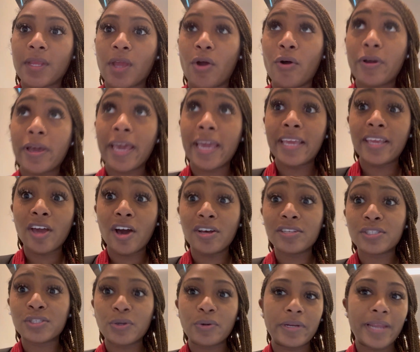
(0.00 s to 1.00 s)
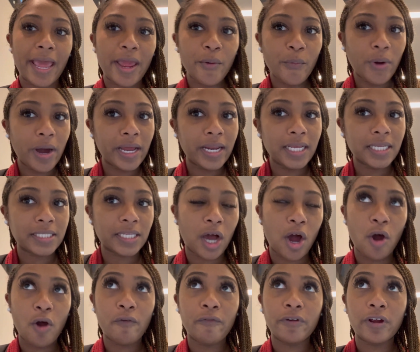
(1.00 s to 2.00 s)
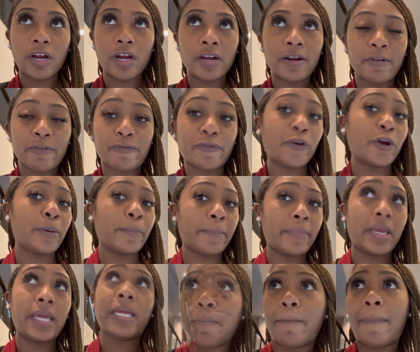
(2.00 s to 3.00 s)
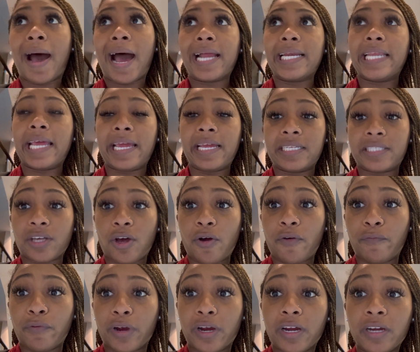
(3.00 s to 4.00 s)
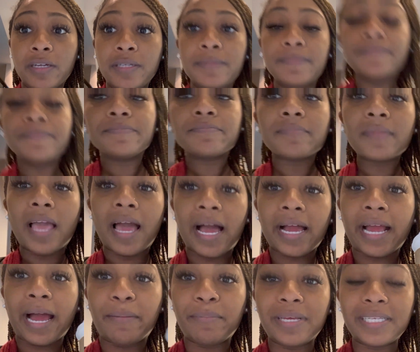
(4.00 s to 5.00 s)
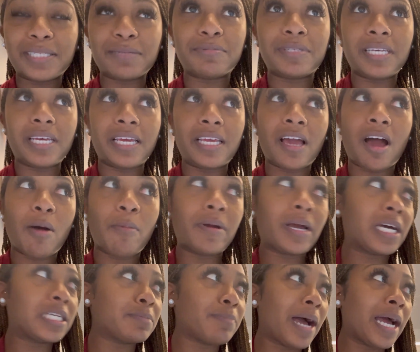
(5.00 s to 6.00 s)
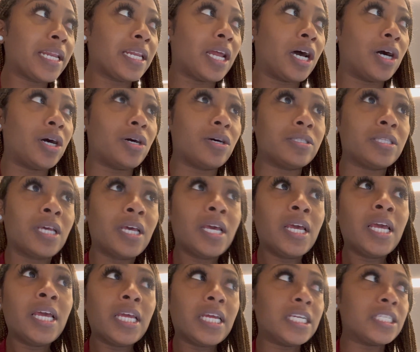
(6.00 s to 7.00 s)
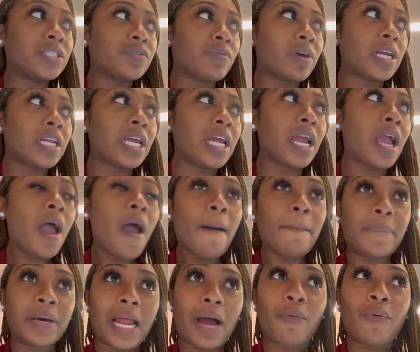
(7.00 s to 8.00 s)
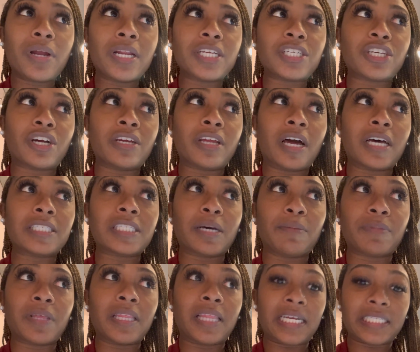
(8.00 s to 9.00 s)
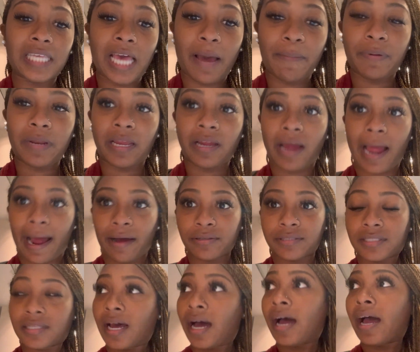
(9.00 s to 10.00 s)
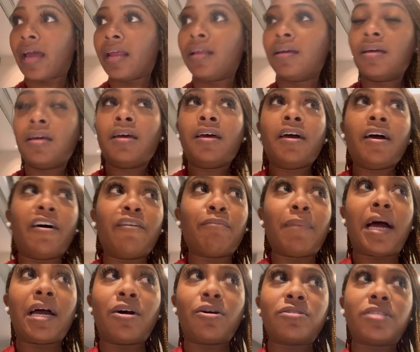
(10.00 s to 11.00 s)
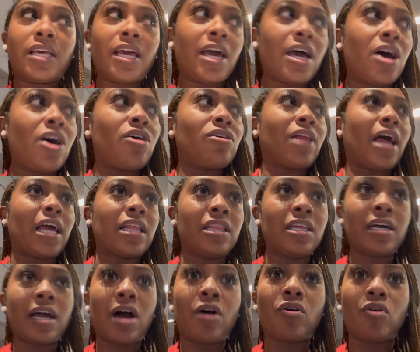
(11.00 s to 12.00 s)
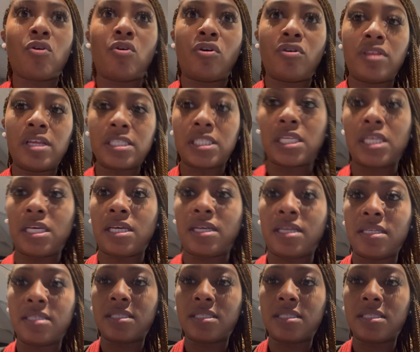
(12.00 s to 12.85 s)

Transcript: Okay, y'all, so day one is over. For me, my day is over. I got me some tea, y'all, because my nose is running, but I want to show y'all something that's happening outside of my hotel. Like, look how cool this is.